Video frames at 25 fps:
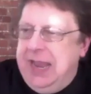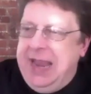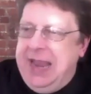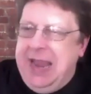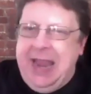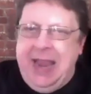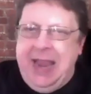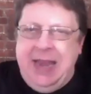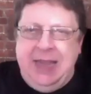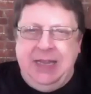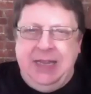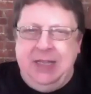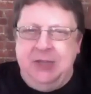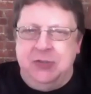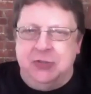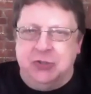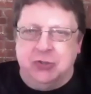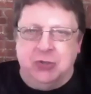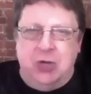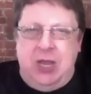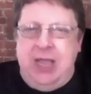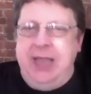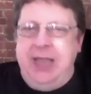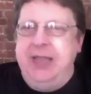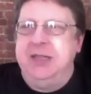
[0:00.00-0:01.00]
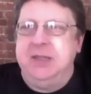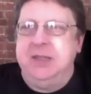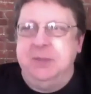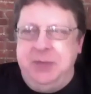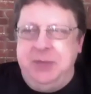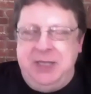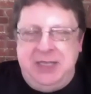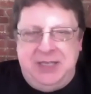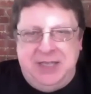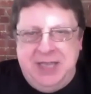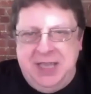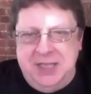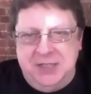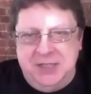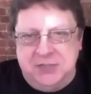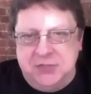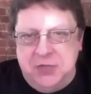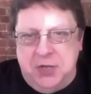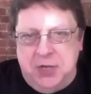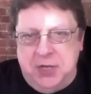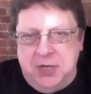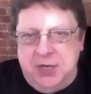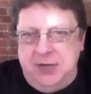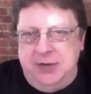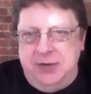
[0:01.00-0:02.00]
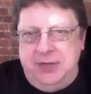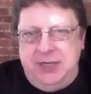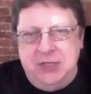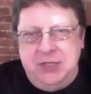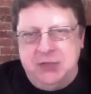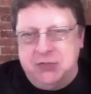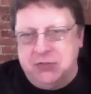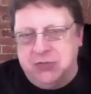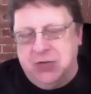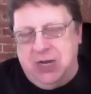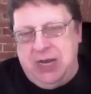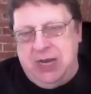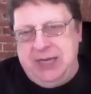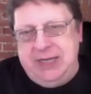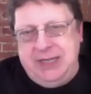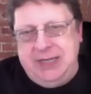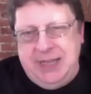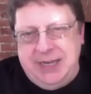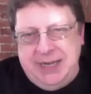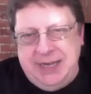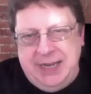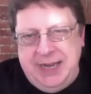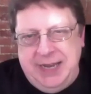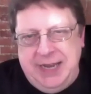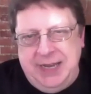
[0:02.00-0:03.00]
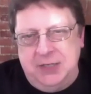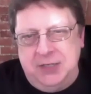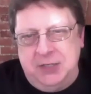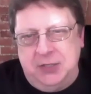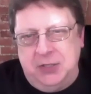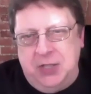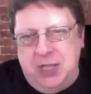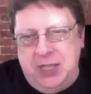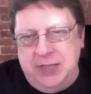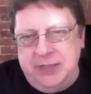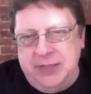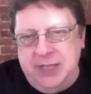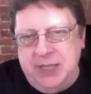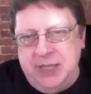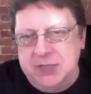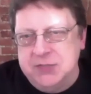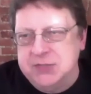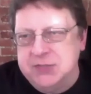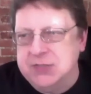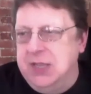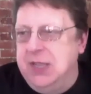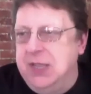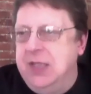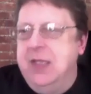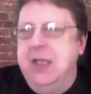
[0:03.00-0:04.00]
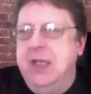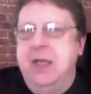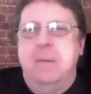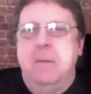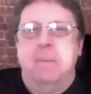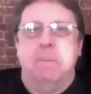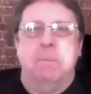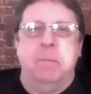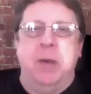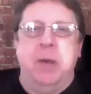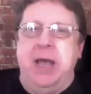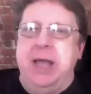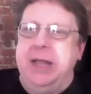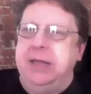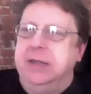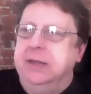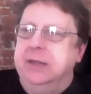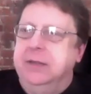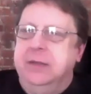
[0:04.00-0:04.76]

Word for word: and he's trying to be Ka-Zar and he's trying to get a handle on this, but